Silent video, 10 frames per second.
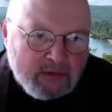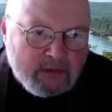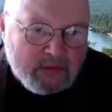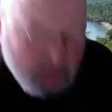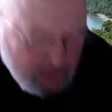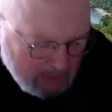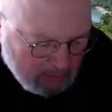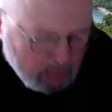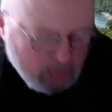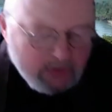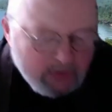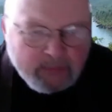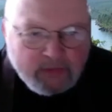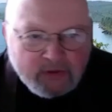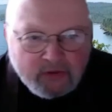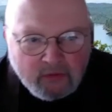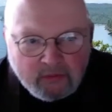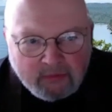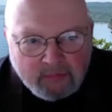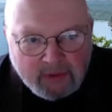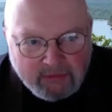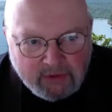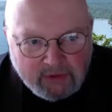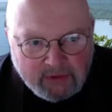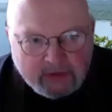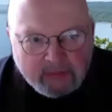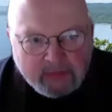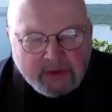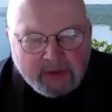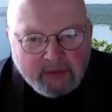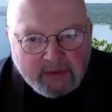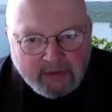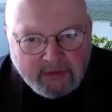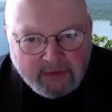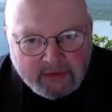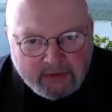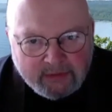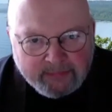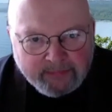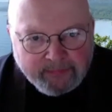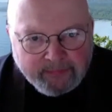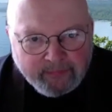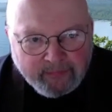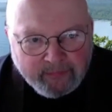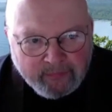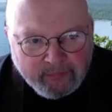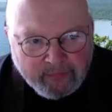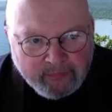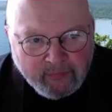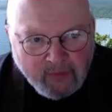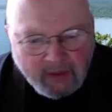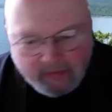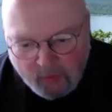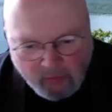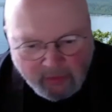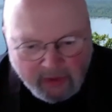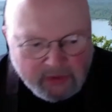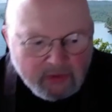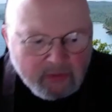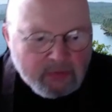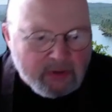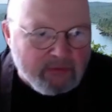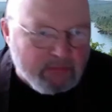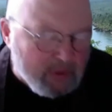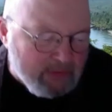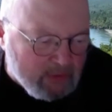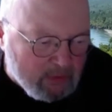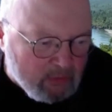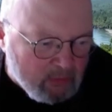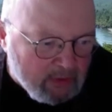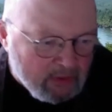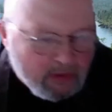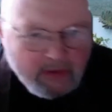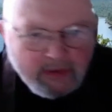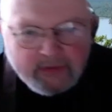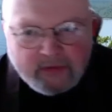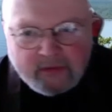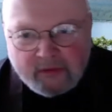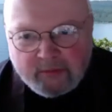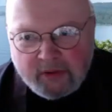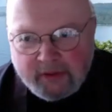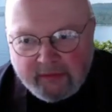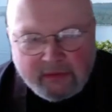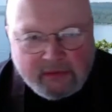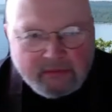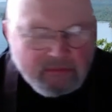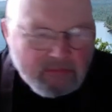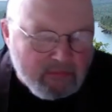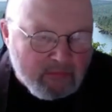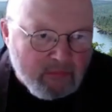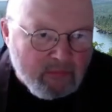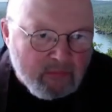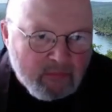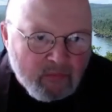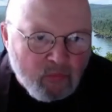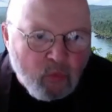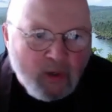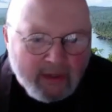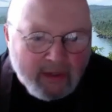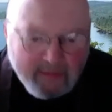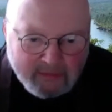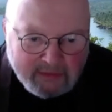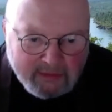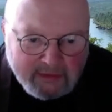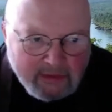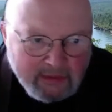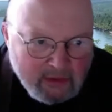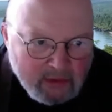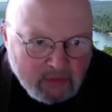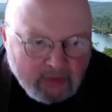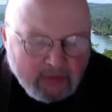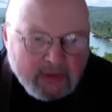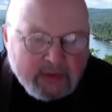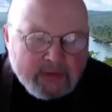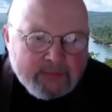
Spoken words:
or present Buddhism as though it were a belief system or something like this. They have to acquire certain beliefs in reincarnation or beliefs in what, I don't know, any number of things.